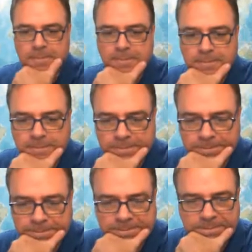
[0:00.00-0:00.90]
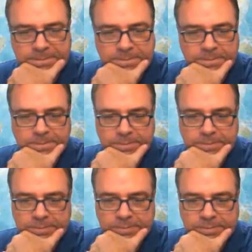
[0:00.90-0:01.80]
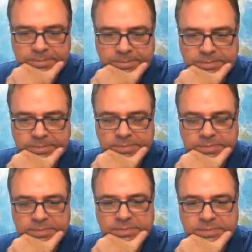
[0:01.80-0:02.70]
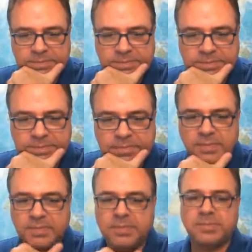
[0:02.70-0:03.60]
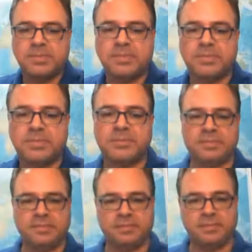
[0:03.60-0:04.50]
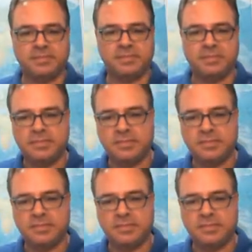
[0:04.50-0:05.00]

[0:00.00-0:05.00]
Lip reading: The person shown says nothing.